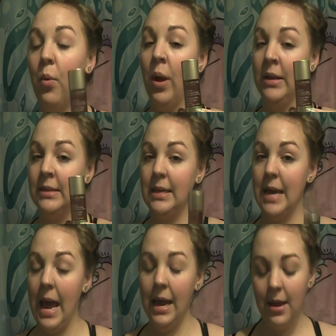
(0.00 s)
once a
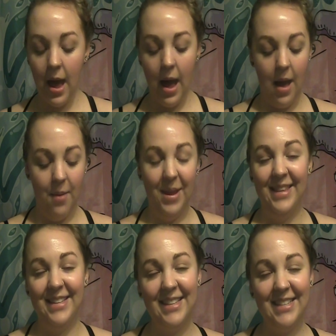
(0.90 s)
day, and
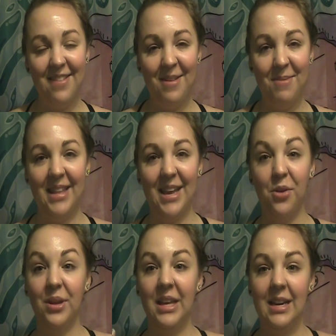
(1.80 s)
this is giving me like a
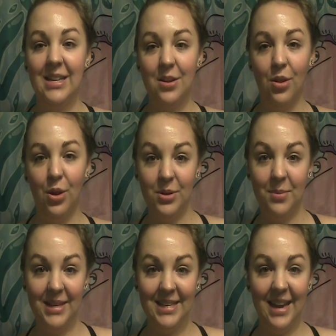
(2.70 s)
really nice glow to
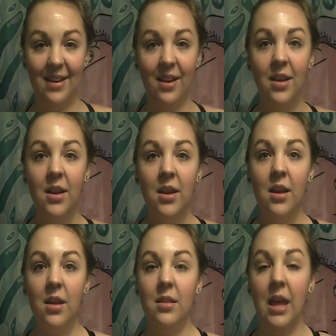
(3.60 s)
my skin
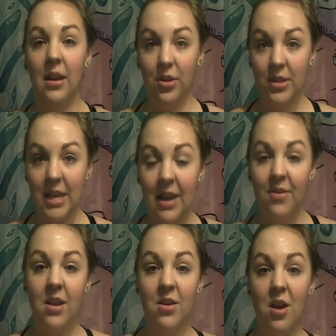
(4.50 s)
that it looks like I've
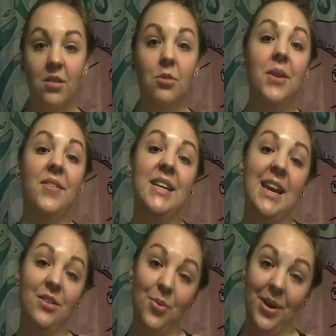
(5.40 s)
kind of got a little bit of a
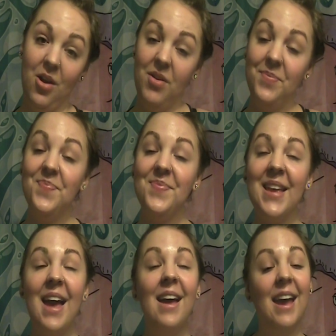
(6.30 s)
tan going on,
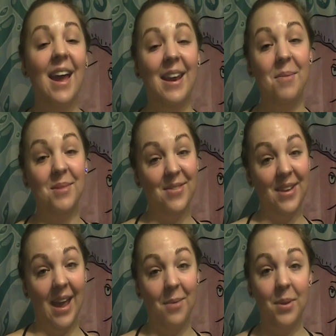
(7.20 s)
and I'm
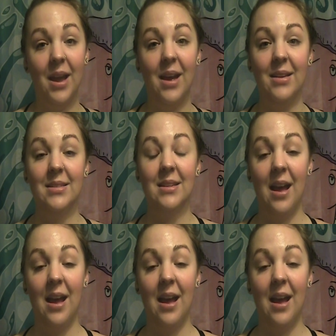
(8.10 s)
loving it because